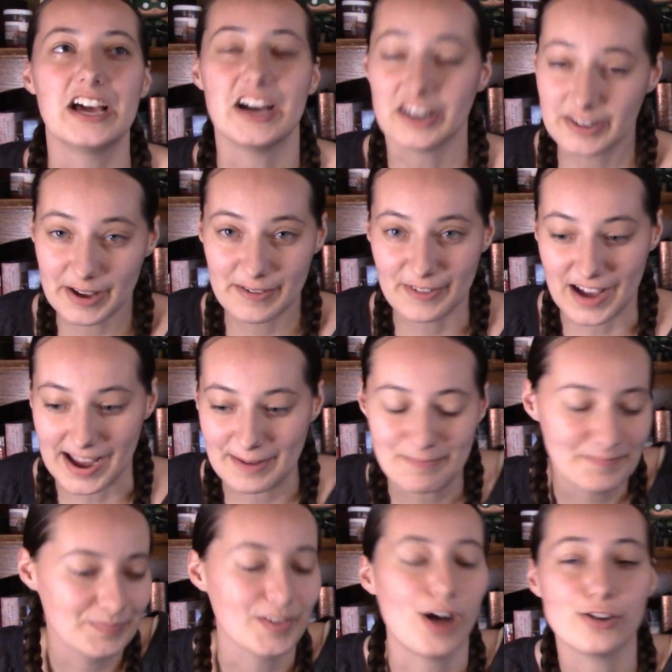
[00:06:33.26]
okay, fine.
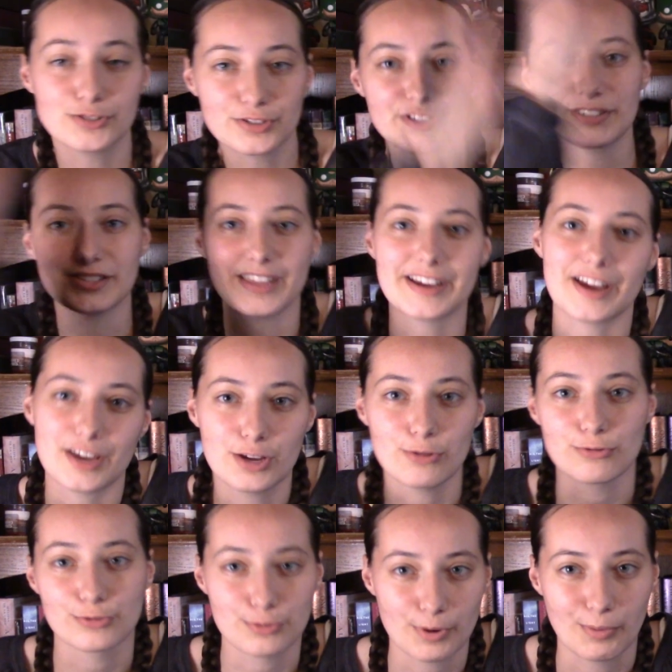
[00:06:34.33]
Also, there's like a
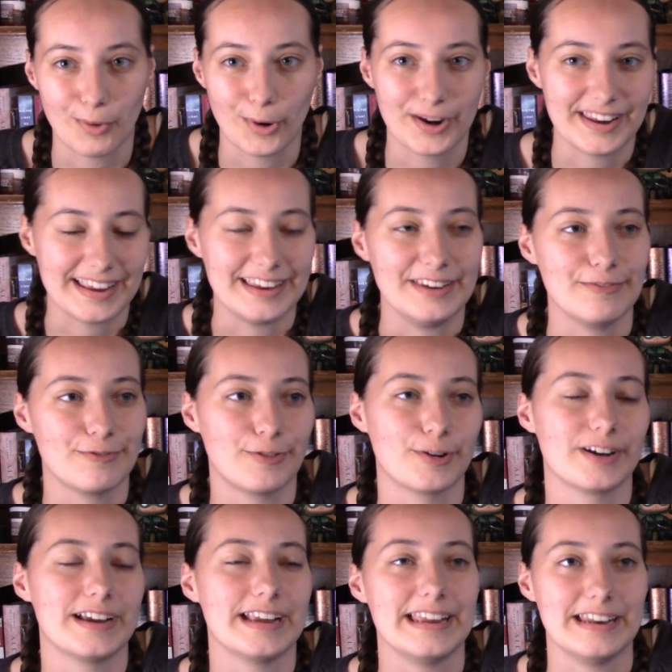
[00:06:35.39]
huge reward in
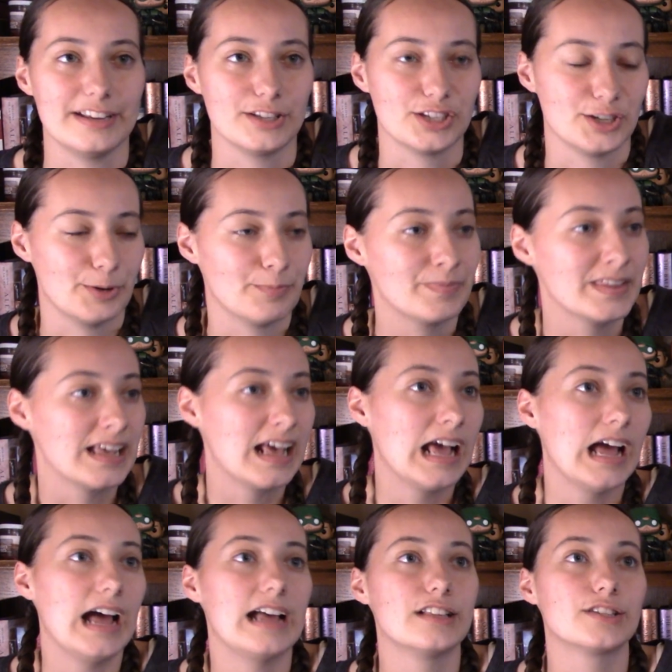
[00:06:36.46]
it too.
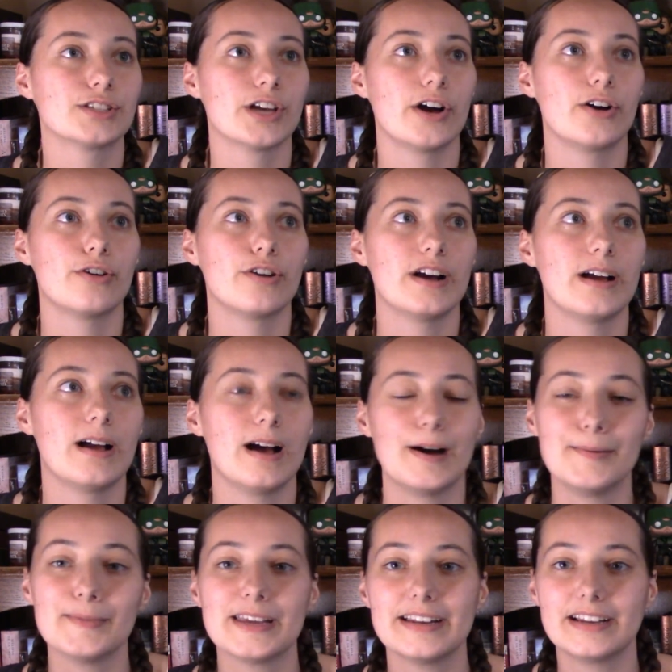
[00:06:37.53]
And so
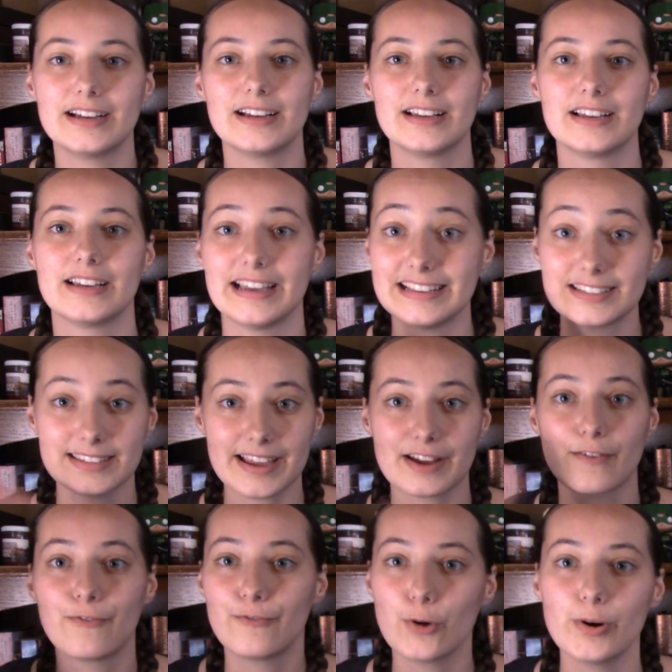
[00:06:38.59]
Amina is like
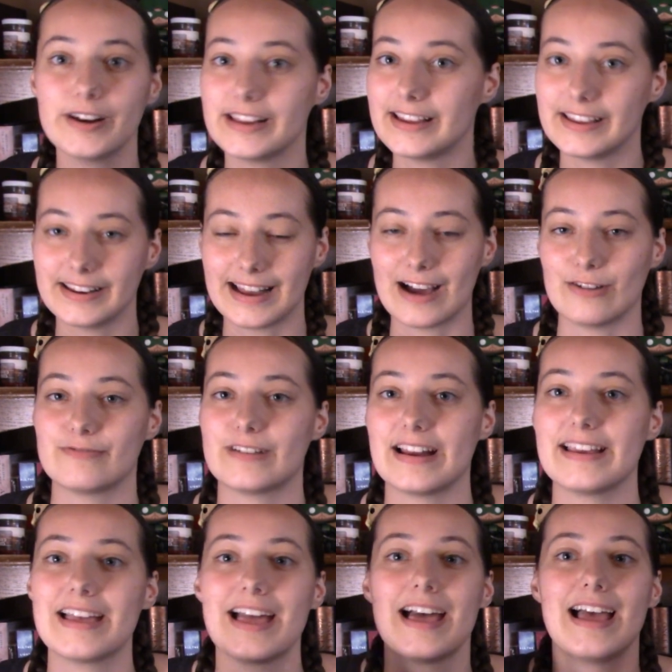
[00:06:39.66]
40 now,
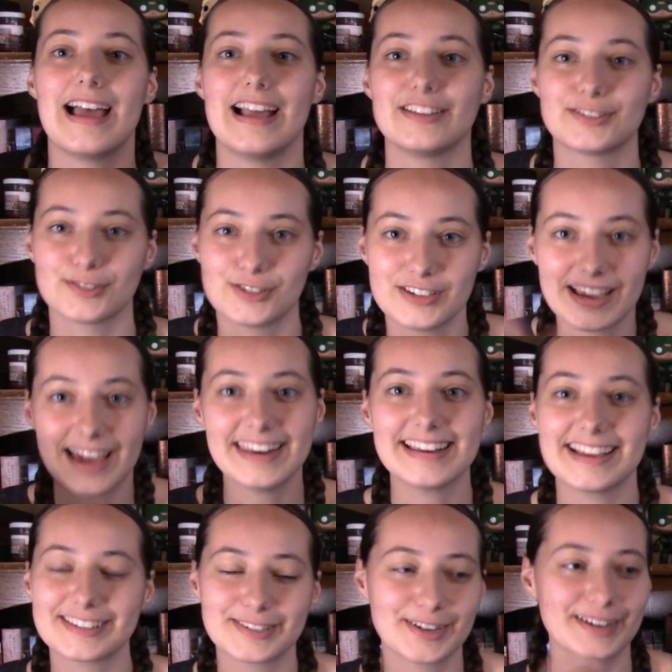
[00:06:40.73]
right? And so she kind of
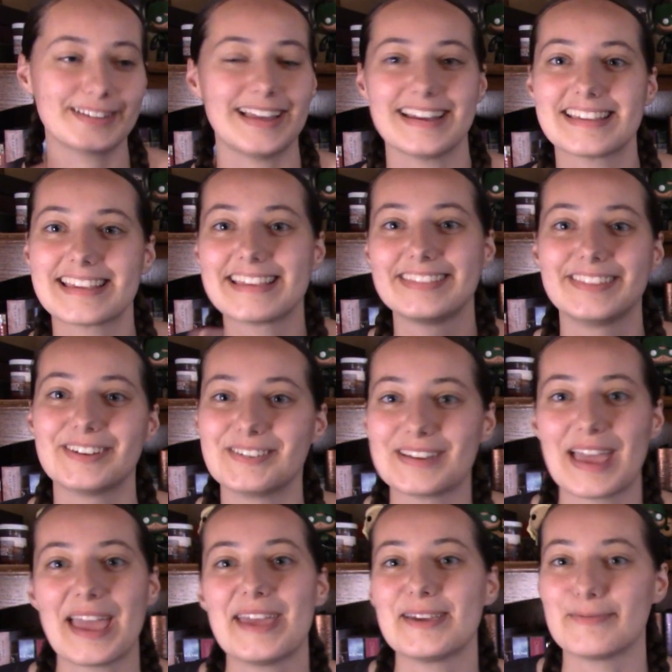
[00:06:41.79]
gets her like little
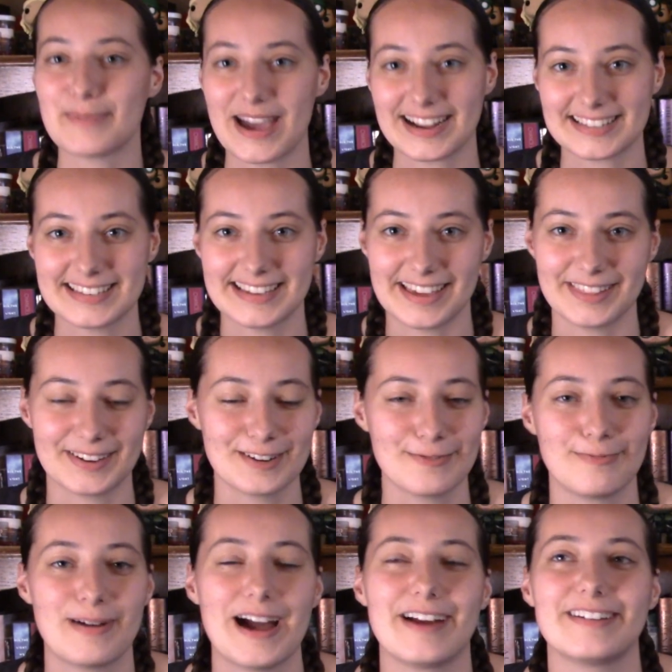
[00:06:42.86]
gang back together
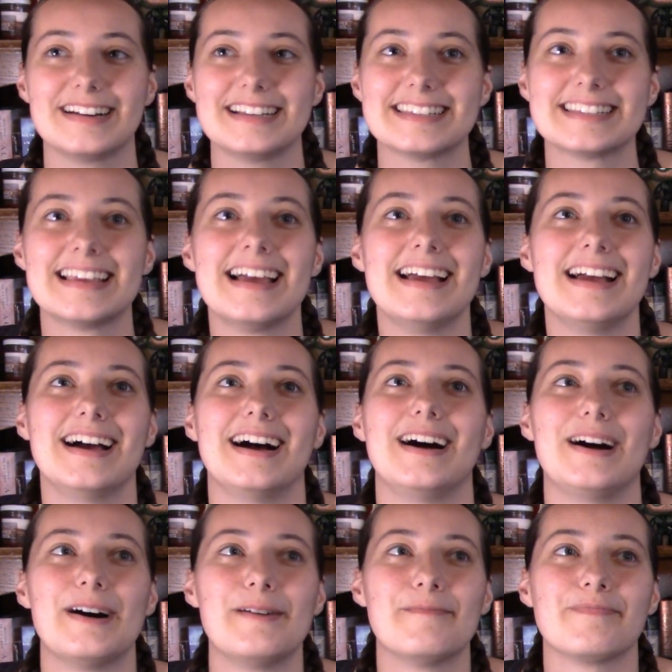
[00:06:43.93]
of pirates,
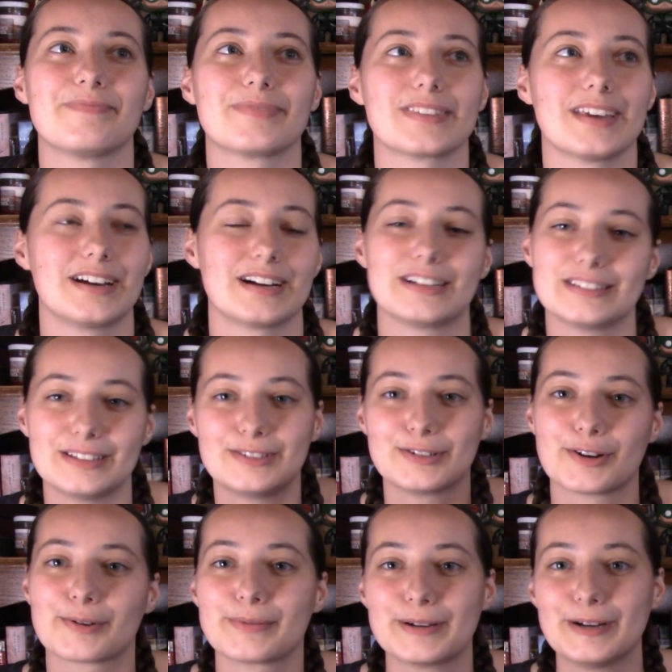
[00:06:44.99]
her little
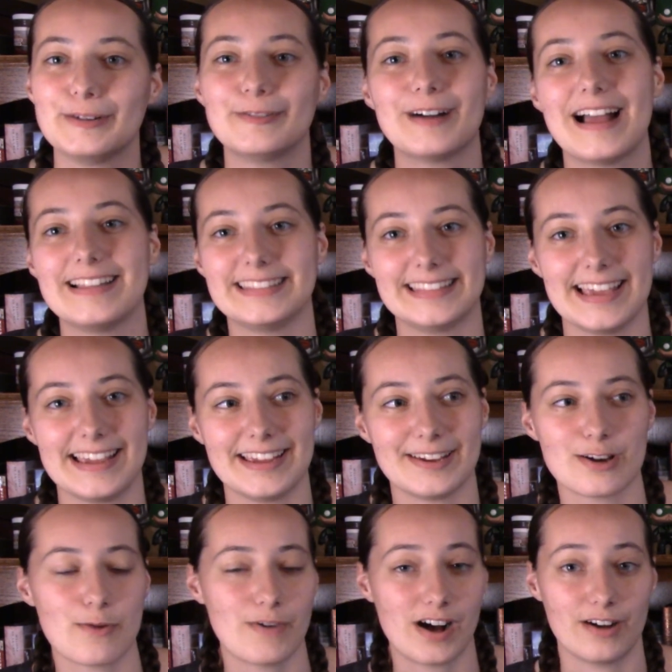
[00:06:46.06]
crew, and they
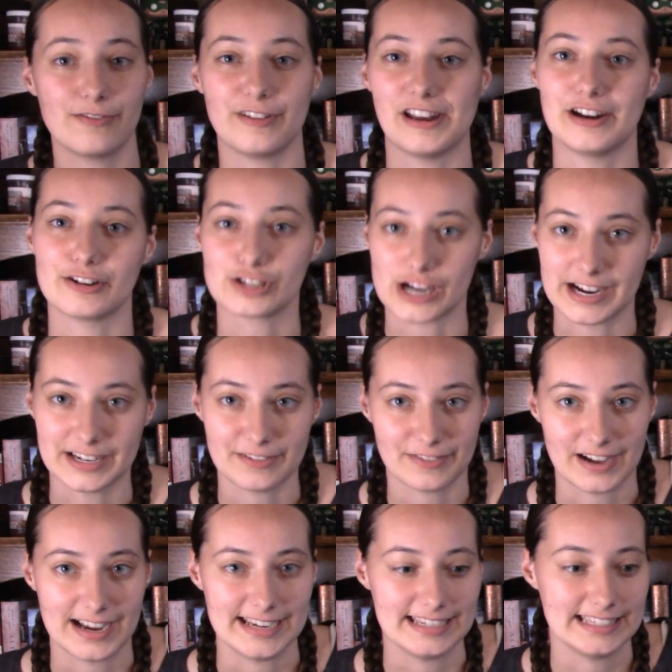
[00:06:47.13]
go off and are trying to
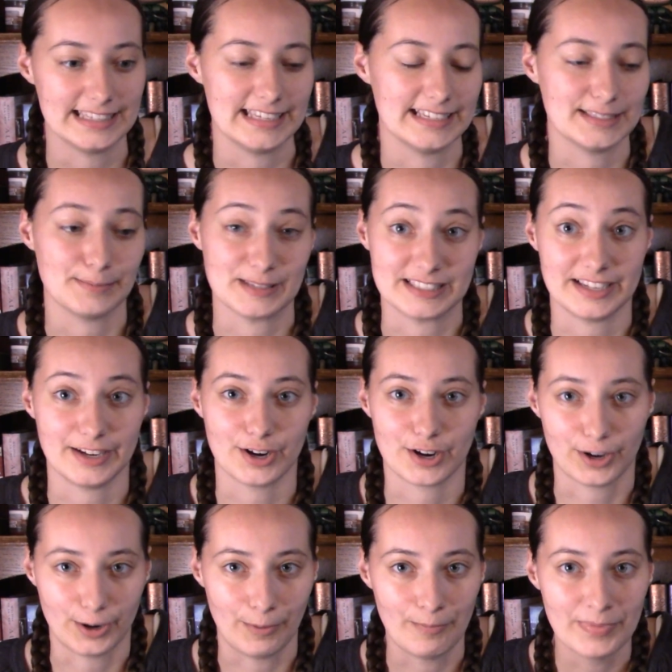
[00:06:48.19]
find this missing
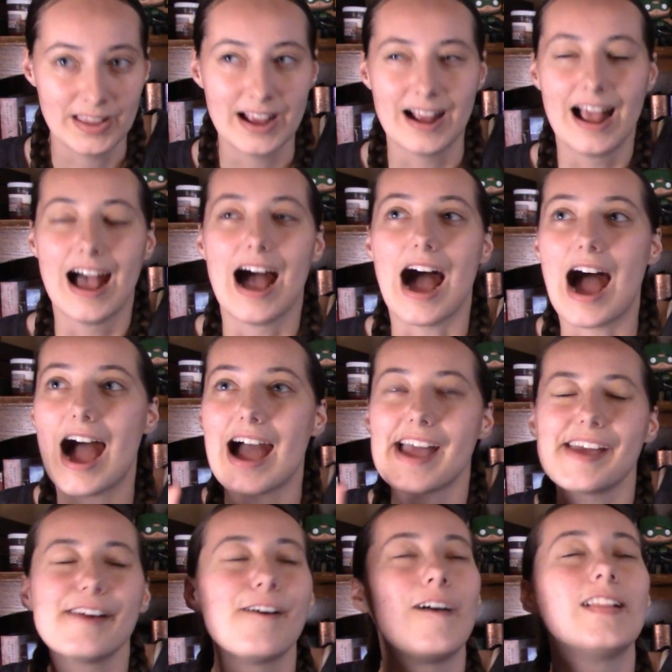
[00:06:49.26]
girl.
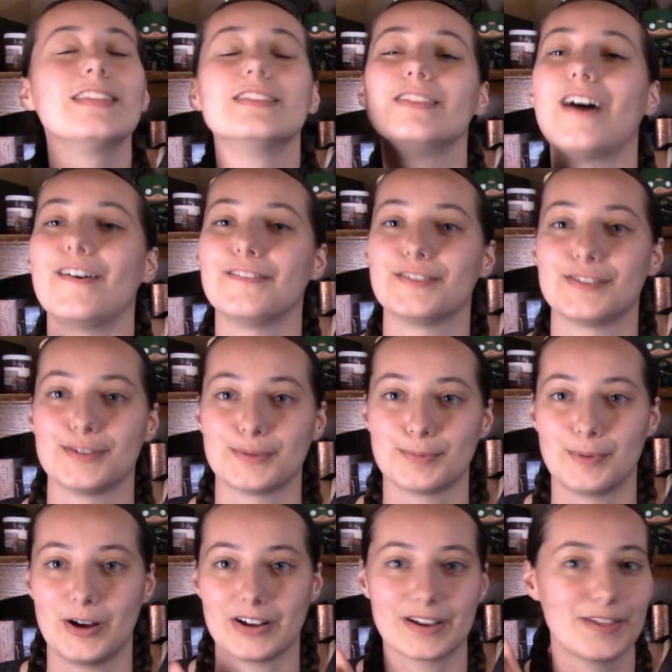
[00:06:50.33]
I loved this
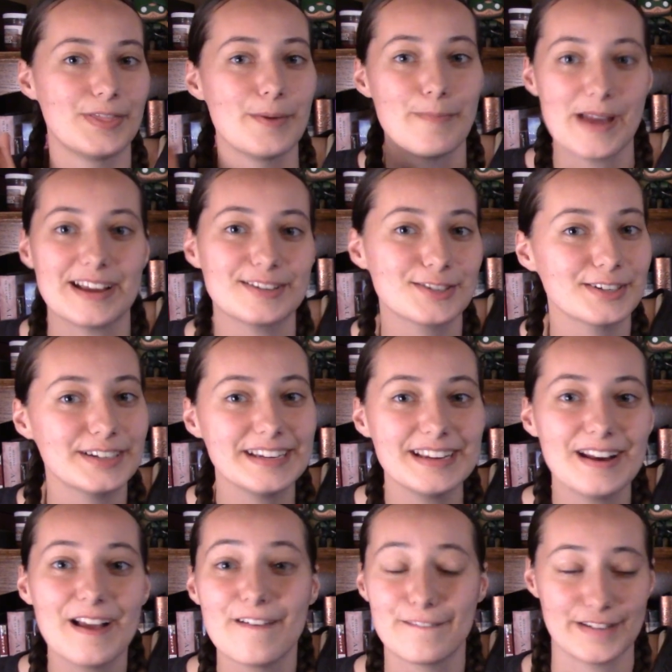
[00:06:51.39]
book. The banter in
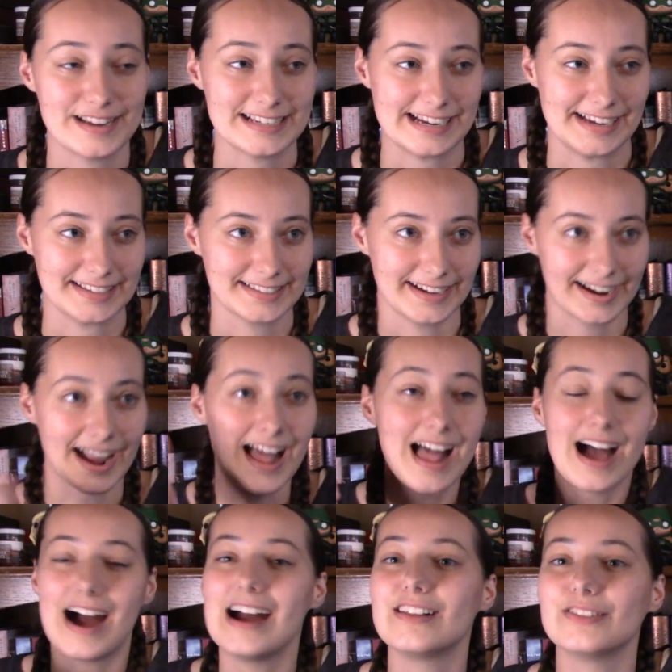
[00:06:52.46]
it, fantastic.
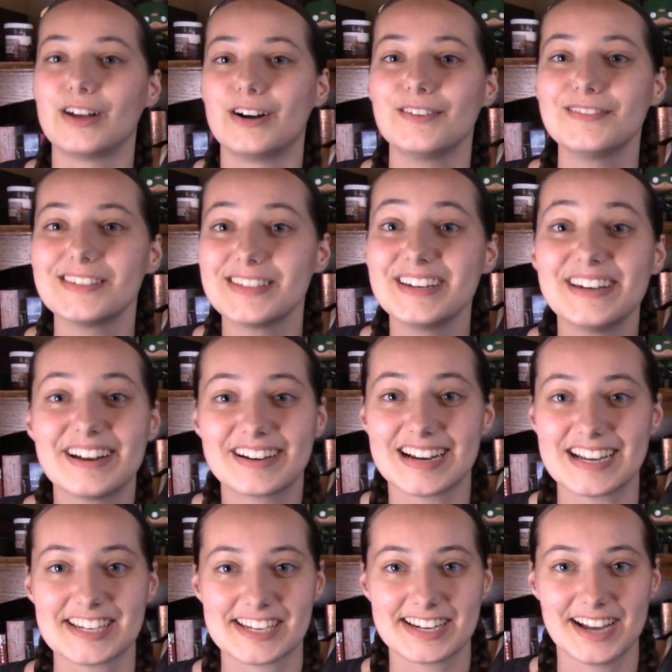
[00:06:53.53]
I loved the
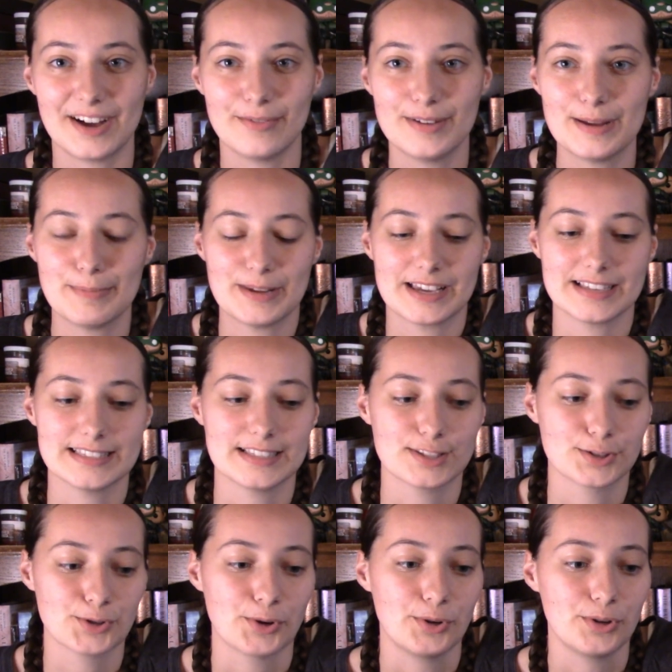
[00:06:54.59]
narration of it because it's
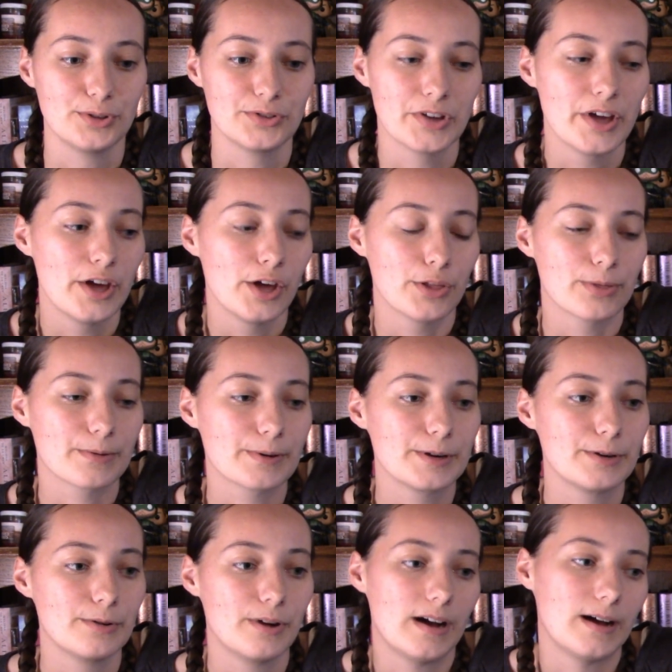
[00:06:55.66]
told
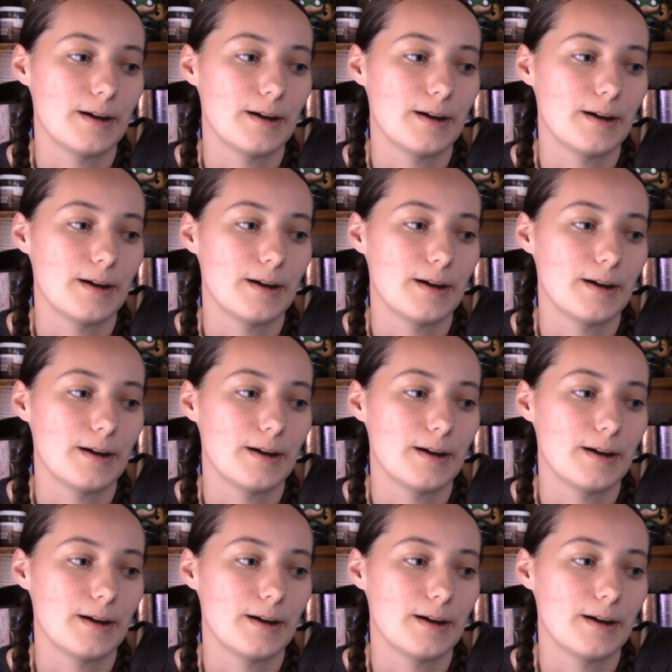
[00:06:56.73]
through